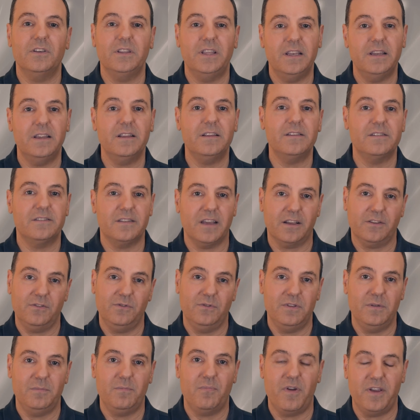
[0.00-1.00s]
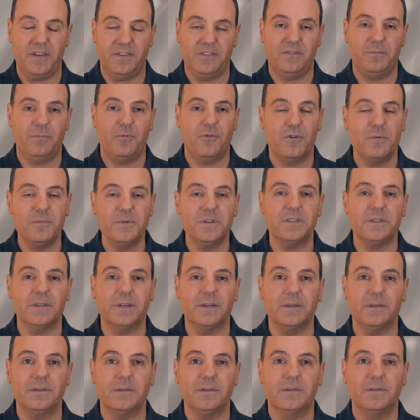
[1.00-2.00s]
so that it's stuck to the pressed
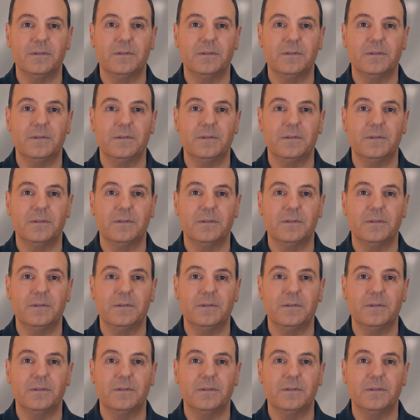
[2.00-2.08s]
perimeter.